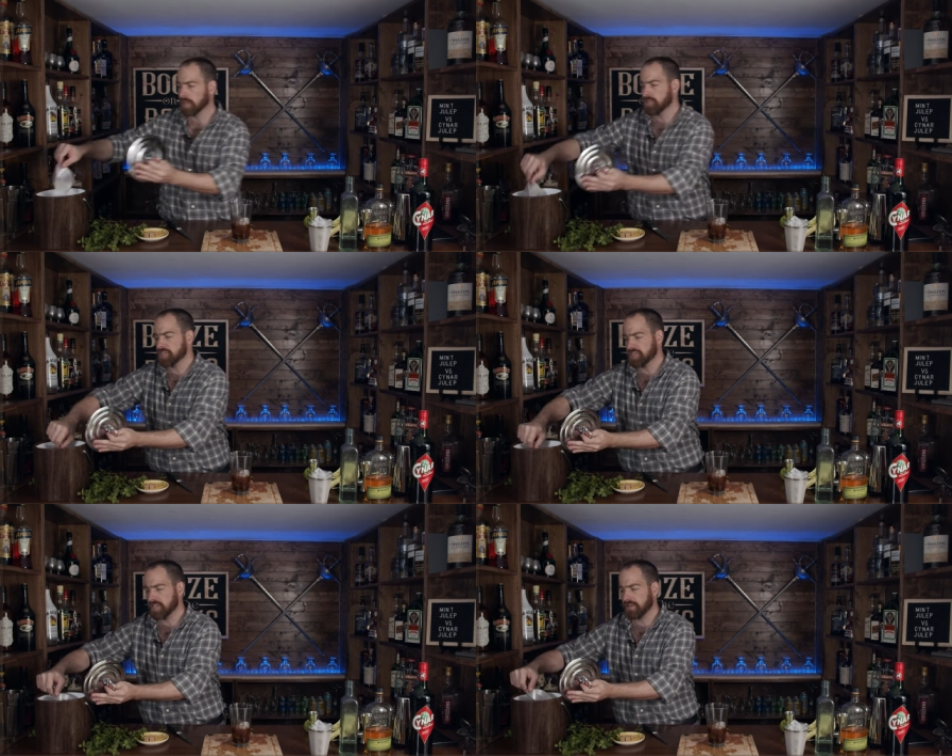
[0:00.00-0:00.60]

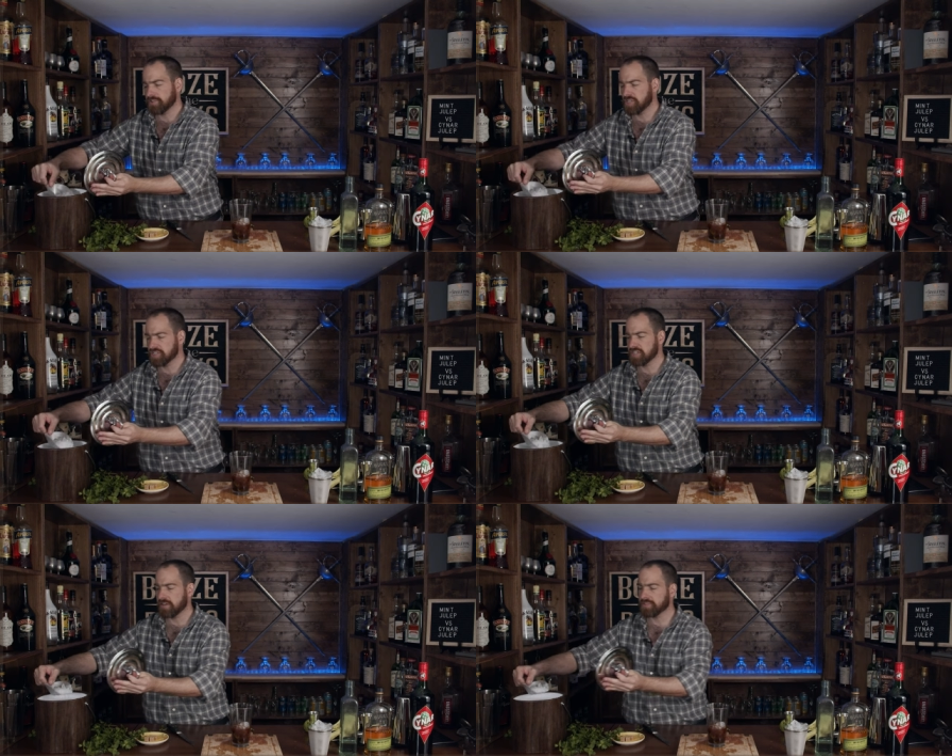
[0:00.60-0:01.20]
Just enough,
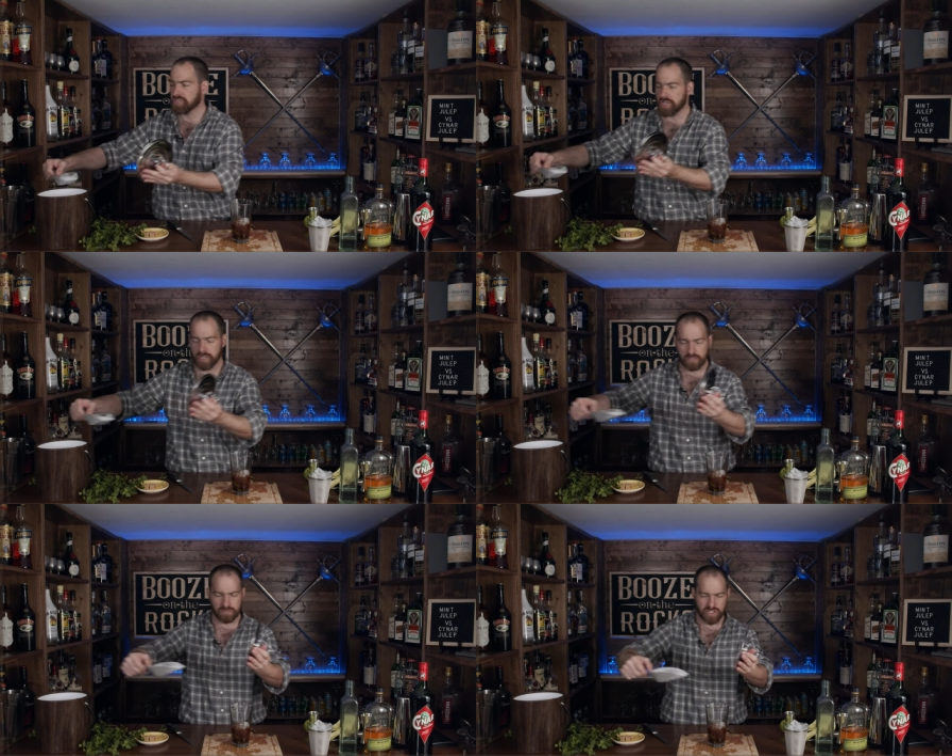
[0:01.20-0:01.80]
just enough to
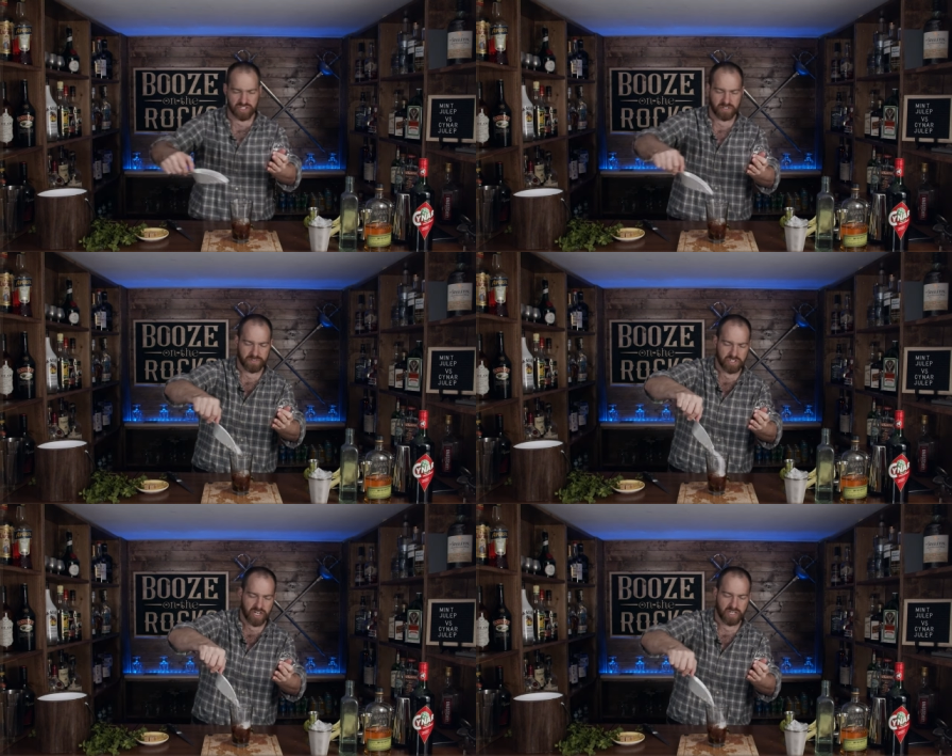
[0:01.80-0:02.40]
shake, just enough
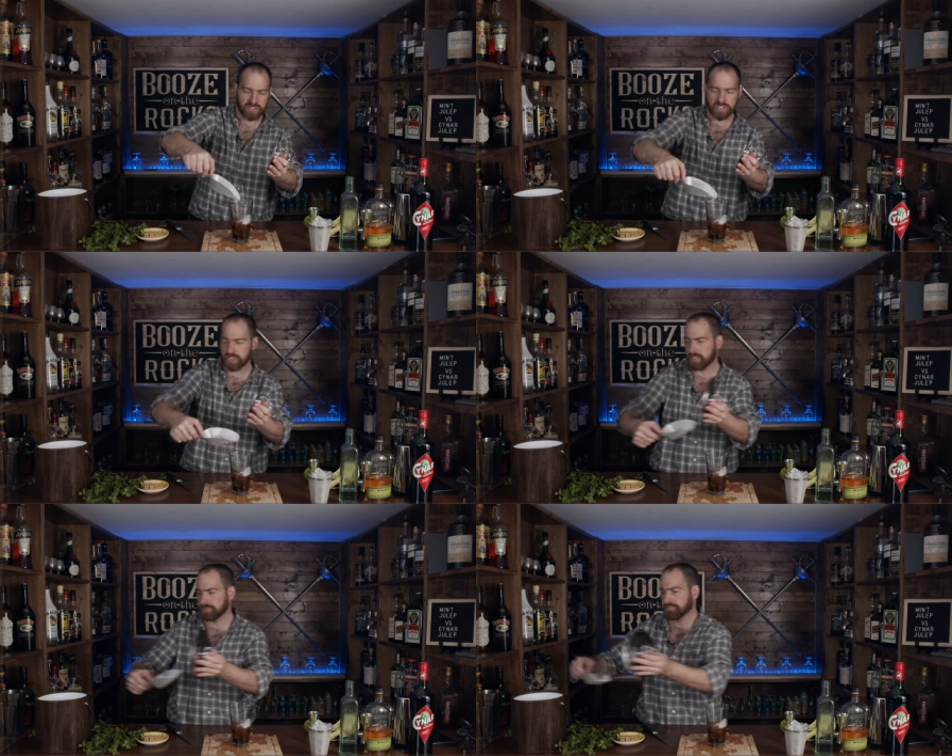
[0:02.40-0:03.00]
to shake and
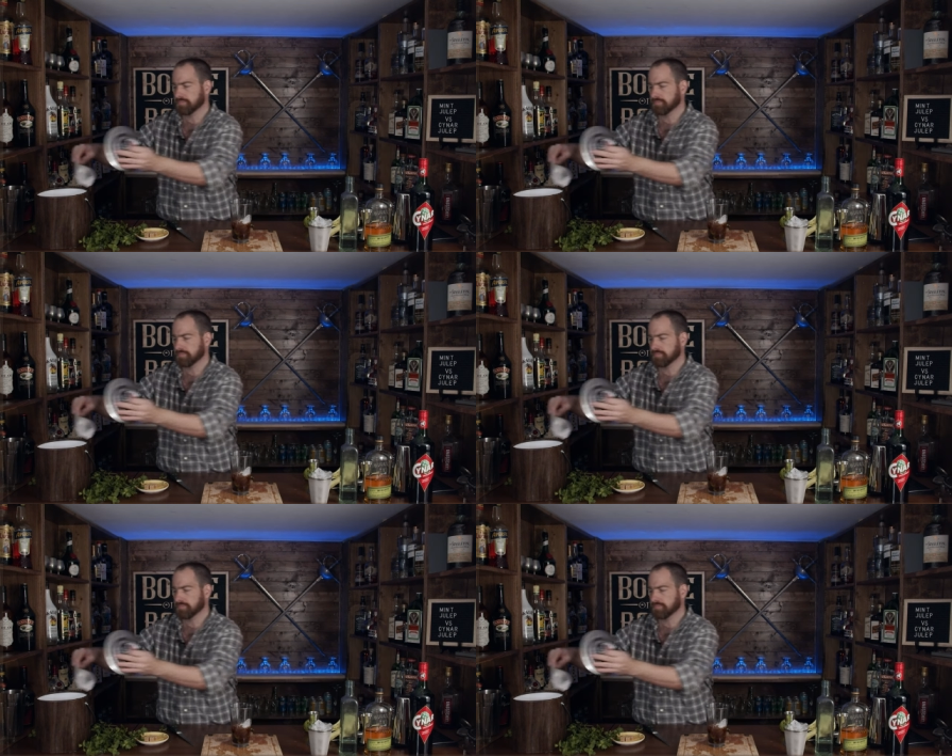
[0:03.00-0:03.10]
chill it.